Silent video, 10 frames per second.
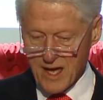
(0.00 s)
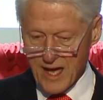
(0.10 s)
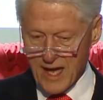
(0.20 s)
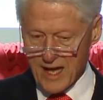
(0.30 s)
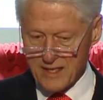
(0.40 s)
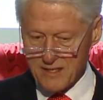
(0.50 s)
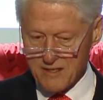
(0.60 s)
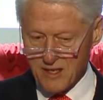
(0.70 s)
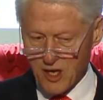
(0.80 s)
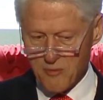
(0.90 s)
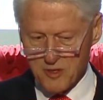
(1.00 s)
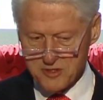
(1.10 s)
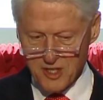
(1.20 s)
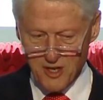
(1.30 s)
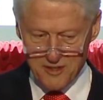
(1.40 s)
And
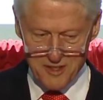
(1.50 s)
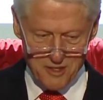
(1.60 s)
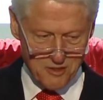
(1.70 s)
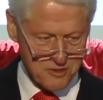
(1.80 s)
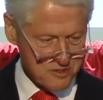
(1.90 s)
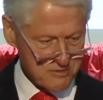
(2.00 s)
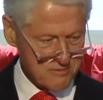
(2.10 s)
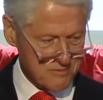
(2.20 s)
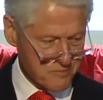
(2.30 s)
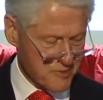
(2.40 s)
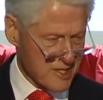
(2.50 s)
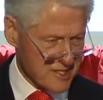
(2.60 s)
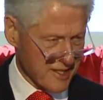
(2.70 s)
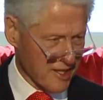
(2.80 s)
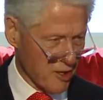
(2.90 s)
almost all the news,
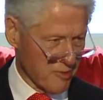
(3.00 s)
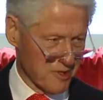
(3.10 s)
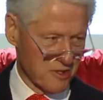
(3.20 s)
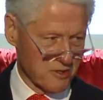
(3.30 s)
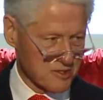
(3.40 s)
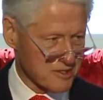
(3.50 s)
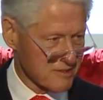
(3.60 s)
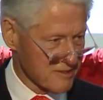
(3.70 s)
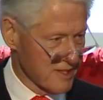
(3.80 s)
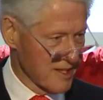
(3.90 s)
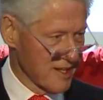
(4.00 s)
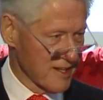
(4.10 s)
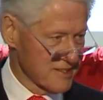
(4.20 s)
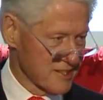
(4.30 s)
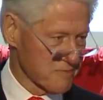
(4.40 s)
especially global news,
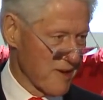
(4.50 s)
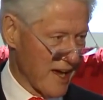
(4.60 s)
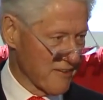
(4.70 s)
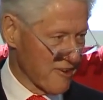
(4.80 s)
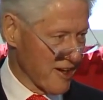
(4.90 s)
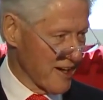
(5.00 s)
just by the very